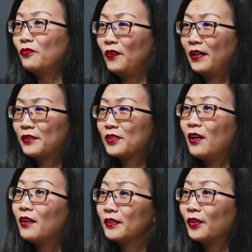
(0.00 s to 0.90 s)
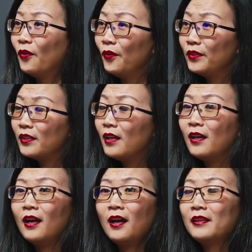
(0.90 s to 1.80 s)
founders are on their own,
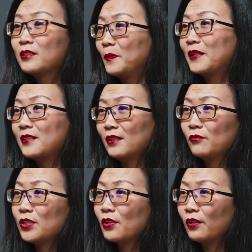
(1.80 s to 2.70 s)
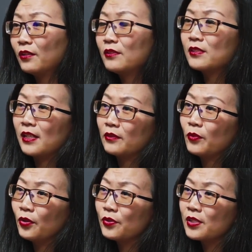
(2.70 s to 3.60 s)
uh, expecting return down the
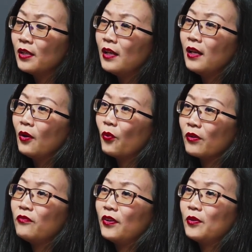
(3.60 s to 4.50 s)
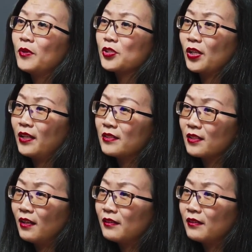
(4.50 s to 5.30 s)
road we're very much hands on.